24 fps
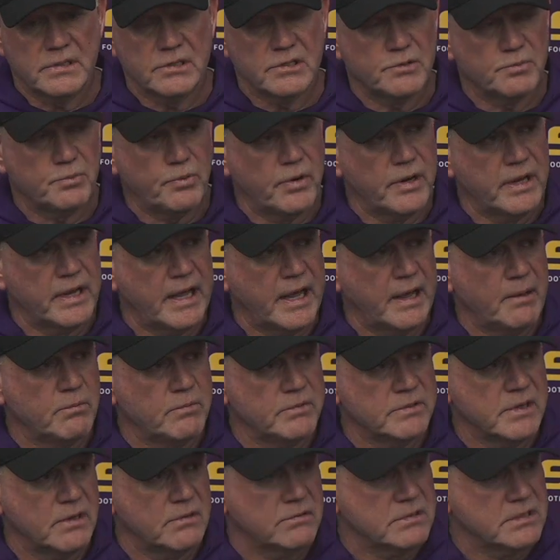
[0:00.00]
His spring game
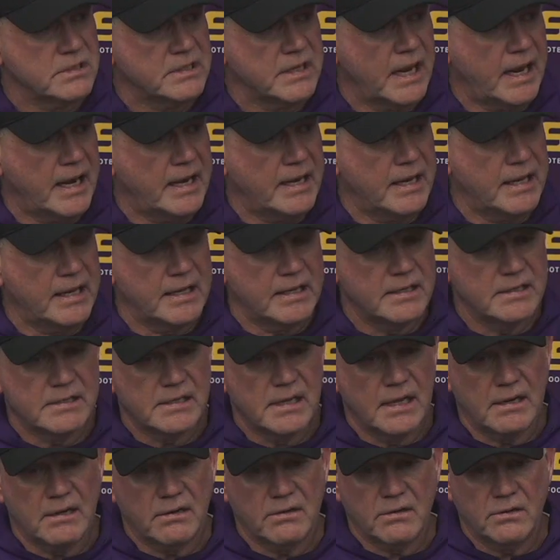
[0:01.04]
was outstanding. He's
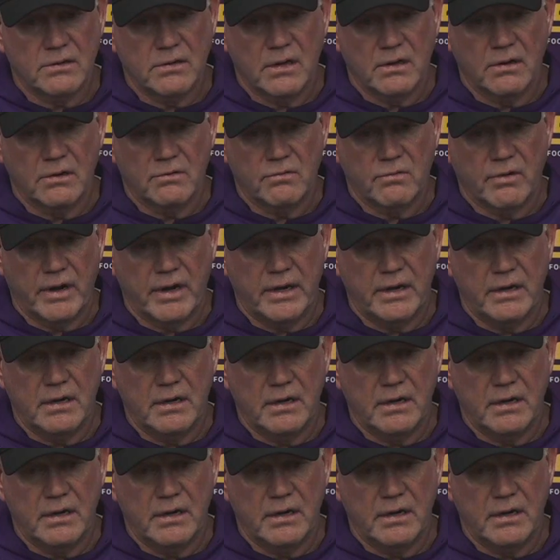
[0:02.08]
had a great